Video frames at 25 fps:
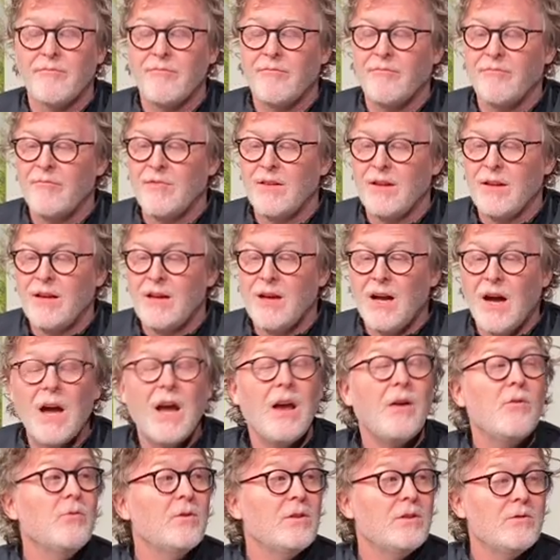Yeah. I
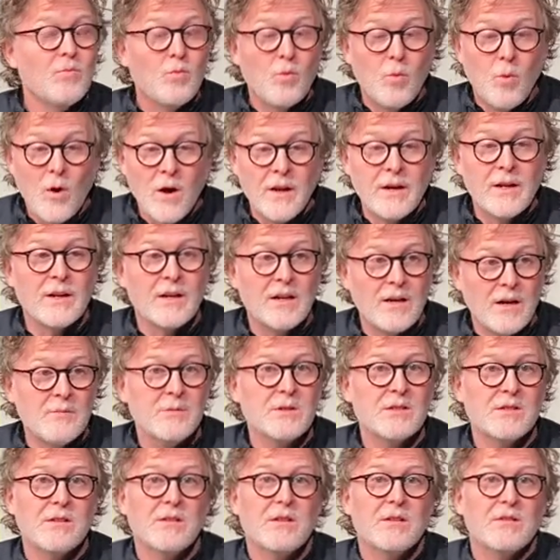would want to come
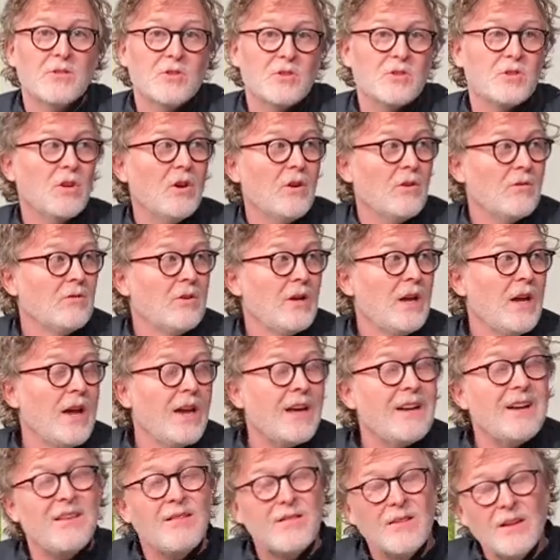and see the show,
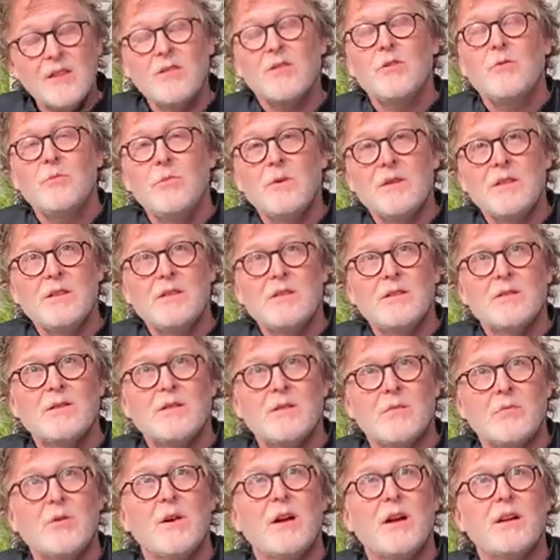and I think there'll be
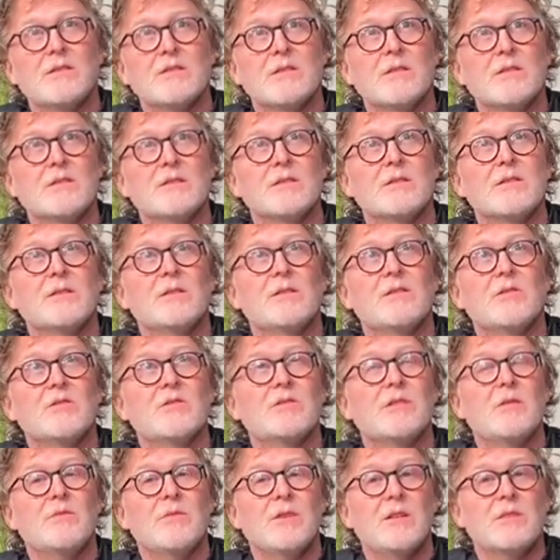surprises. There's
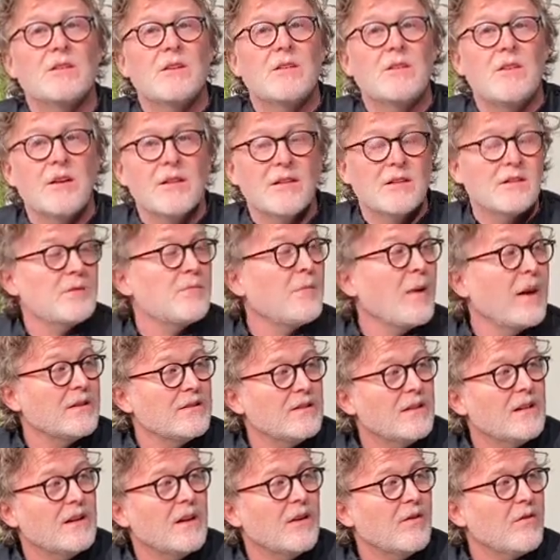some things that are
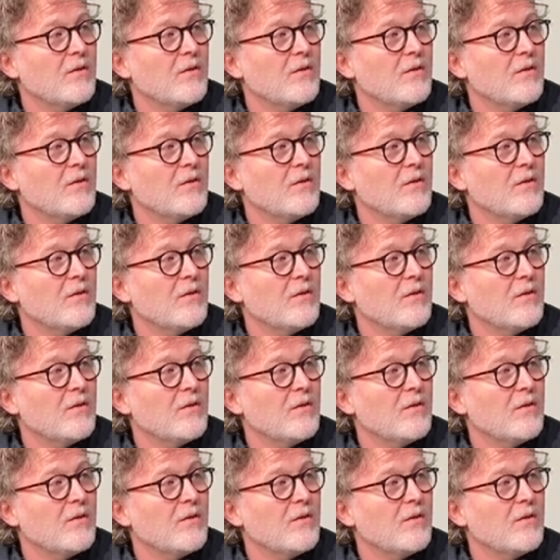unexpected, I think.